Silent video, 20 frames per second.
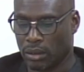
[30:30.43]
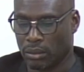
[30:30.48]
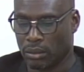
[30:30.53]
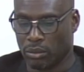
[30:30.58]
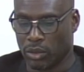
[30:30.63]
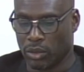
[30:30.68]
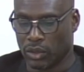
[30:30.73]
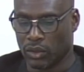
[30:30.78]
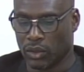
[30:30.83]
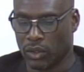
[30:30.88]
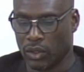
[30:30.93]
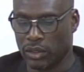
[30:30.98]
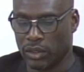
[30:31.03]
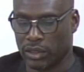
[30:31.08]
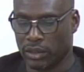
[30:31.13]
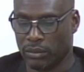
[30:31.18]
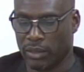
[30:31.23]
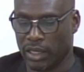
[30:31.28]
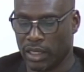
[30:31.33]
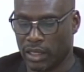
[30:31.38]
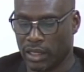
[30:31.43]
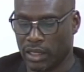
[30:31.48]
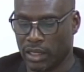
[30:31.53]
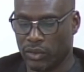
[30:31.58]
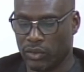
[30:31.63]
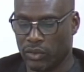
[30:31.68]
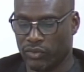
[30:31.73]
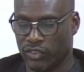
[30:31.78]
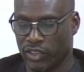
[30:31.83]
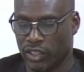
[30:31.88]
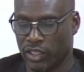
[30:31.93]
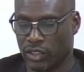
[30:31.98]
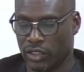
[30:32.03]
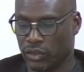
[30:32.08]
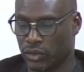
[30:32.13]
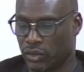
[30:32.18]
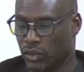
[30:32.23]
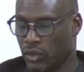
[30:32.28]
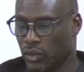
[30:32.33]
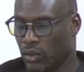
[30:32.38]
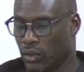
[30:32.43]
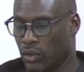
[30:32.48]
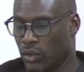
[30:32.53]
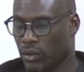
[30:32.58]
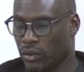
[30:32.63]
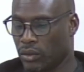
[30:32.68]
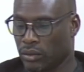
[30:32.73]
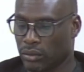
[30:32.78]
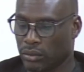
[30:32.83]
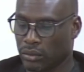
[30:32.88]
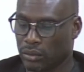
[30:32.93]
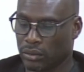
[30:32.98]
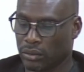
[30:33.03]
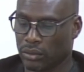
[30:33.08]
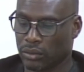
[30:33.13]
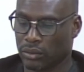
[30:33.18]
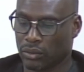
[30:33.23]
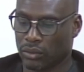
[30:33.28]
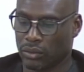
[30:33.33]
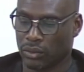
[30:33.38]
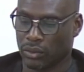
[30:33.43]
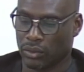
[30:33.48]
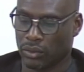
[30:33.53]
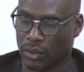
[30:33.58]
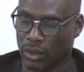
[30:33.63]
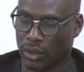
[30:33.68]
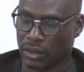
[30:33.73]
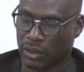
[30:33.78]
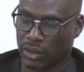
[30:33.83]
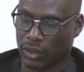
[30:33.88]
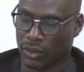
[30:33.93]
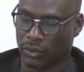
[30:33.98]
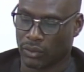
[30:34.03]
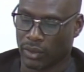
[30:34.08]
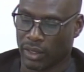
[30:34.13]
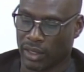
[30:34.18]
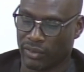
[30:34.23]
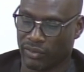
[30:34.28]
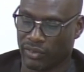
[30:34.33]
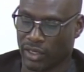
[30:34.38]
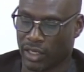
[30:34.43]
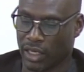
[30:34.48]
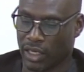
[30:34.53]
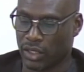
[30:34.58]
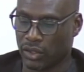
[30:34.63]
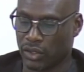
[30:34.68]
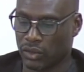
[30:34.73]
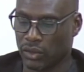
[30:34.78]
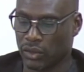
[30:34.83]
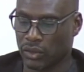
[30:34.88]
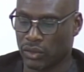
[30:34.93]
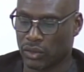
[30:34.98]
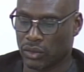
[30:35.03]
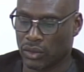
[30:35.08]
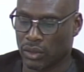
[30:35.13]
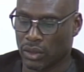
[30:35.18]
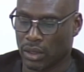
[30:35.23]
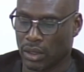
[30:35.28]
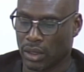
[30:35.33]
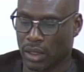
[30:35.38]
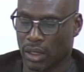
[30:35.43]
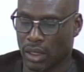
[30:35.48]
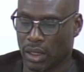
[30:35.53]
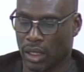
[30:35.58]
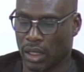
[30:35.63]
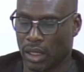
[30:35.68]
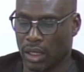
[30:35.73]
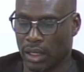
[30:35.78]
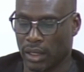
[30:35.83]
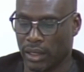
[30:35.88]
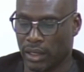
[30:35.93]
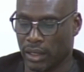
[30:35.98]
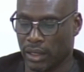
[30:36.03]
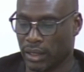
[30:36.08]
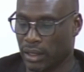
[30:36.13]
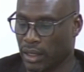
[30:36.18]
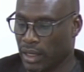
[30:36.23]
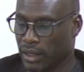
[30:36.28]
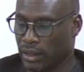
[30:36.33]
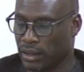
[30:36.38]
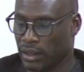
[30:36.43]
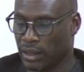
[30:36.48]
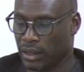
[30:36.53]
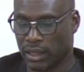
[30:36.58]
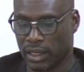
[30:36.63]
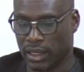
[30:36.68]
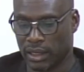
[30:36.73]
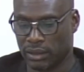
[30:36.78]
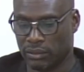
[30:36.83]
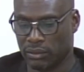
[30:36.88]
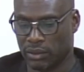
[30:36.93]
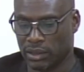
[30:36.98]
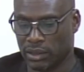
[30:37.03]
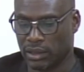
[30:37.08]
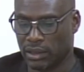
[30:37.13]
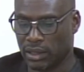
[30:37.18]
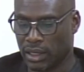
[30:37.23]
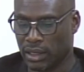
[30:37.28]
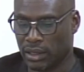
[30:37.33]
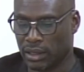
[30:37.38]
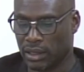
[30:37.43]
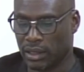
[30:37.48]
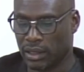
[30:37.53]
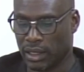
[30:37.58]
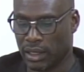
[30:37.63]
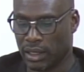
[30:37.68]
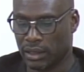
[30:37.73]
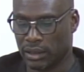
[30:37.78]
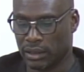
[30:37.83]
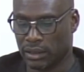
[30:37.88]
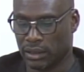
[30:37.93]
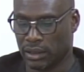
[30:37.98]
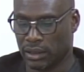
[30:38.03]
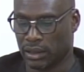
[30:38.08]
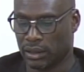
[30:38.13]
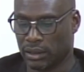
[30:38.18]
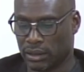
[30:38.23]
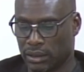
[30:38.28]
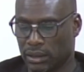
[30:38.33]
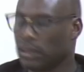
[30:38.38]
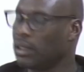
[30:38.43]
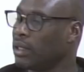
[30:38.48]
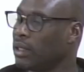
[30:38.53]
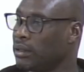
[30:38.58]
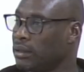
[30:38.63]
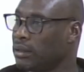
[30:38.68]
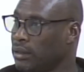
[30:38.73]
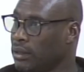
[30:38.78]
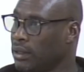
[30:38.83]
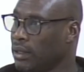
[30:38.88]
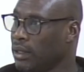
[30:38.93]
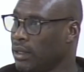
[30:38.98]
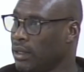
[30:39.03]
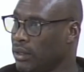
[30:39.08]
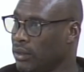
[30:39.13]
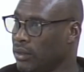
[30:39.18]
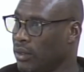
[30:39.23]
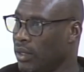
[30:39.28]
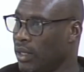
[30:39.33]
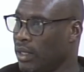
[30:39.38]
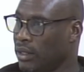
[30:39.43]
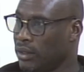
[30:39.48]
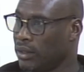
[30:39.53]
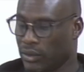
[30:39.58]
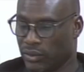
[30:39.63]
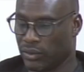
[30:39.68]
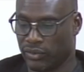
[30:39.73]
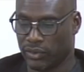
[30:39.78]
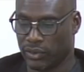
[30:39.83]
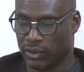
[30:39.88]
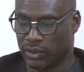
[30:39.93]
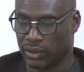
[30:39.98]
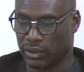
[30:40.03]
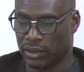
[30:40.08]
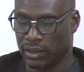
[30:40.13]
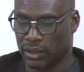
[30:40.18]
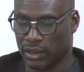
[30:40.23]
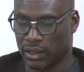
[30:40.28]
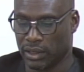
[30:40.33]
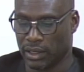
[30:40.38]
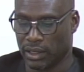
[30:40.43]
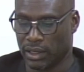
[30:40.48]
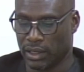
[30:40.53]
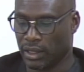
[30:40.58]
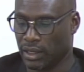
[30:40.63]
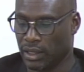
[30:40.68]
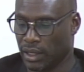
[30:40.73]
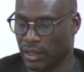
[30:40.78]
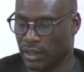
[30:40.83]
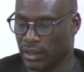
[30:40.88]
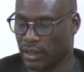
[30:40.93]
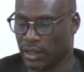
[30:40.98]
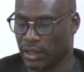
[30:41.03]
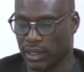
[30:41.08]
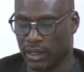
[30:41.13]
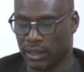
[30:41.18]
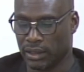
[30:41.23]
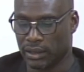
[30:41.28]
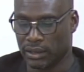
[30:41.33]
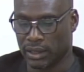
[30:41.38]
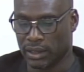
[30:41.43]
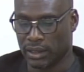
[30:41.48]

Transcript: But ultimately, you finished you got your qualifications in 1996? Yes. You earned your first degree in 1996.